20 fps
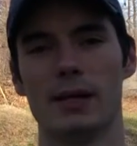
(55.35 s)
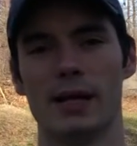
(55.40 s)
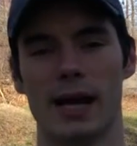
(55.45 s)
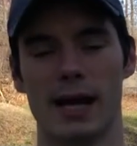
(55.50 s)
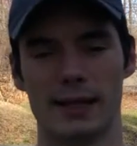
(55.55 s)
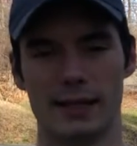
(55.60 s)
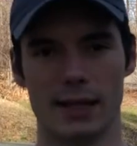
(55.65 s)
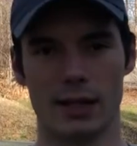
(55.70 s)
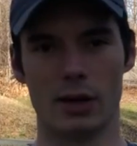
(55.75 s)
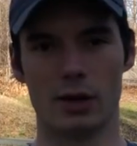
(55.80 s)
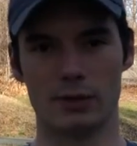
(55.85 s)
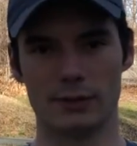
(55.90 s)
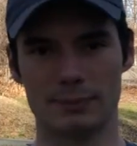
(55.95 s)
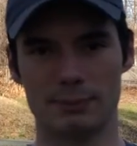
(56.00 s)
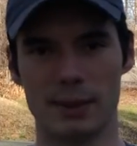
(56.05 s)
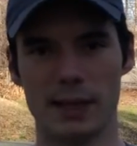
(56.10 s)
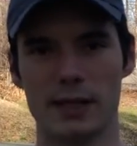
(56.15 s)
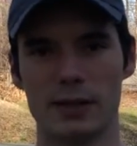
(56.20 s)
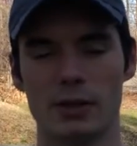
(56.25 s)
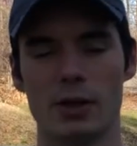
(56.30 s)
and then I'll
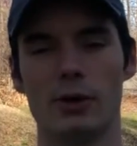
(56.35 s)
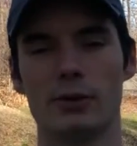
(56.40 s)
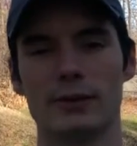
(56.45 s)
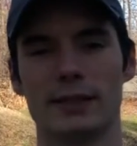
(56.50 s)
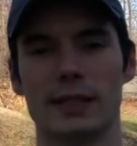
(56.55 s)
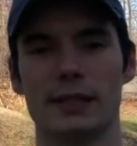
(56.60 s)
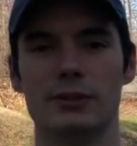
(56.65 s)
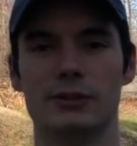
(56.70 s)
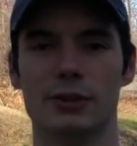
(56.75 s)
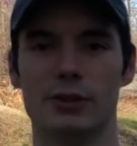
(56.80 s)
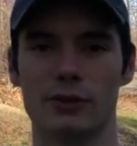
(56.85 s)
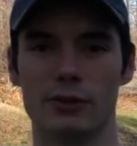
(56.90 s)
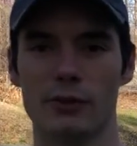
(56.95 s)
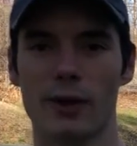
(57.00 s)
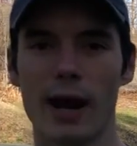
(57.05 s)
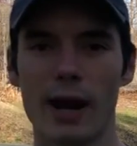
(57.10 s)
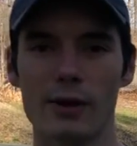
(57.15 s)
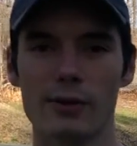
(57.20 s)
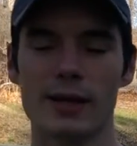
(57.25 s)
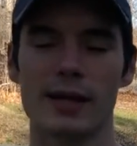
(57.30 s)
pin those into the
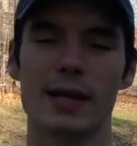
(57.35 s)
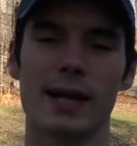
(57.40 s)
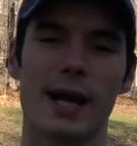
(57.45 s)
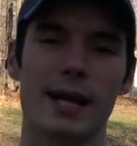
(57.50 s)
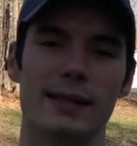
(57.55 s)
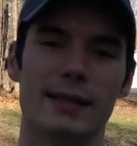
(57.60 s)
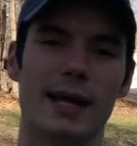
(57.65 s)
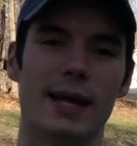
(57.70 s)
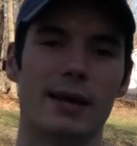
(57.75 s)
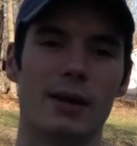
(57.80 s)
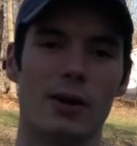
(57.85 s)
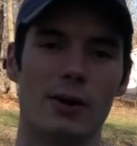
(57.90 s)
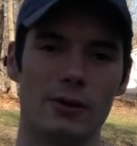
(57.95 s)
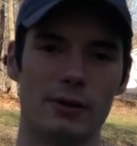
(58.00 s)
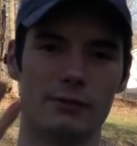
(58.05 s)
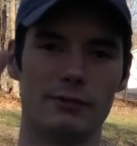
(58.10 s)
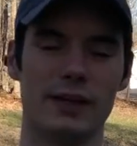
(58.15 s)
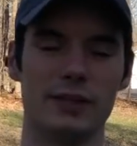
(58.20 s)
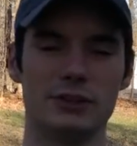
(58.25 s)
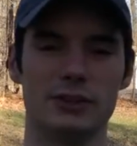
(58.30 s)
ground, and then all
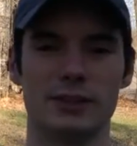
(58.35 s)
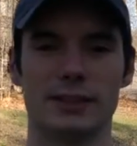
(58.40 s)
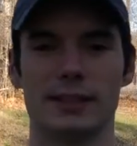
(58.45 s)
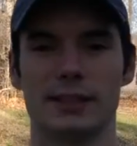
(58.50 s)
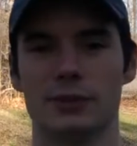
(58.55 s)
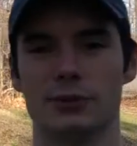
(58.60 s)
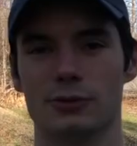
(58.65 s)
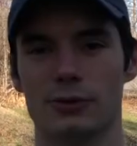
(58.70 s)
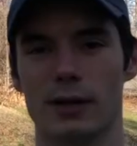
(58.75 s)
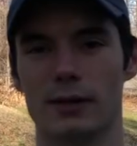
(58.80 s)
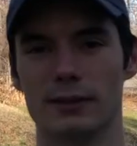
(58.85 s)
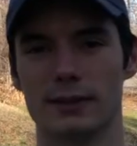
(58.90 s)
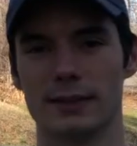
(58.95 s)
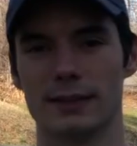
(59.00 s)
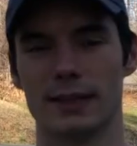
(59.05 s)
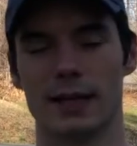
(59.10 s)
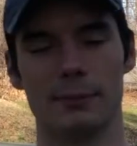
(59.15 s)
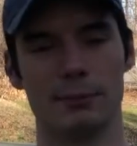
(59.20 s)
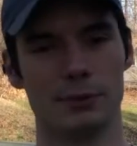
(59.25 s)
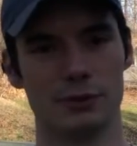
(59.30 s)
the veggies can
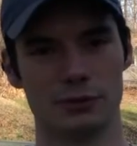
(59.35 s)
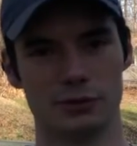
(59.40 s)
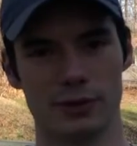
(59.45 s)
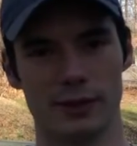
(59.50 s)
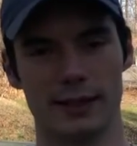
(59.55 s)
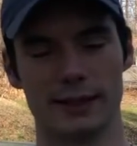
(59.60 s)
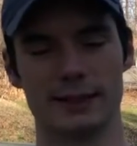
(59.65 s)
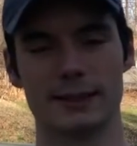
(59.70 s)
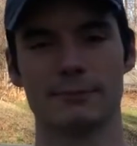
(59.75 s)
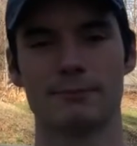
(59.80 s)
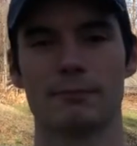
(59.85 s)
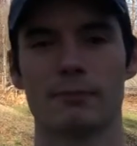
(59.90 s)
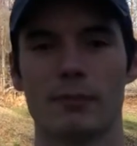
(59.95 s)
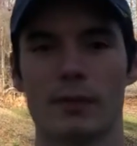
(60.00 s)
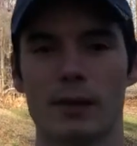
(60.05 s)
trellis up the strings.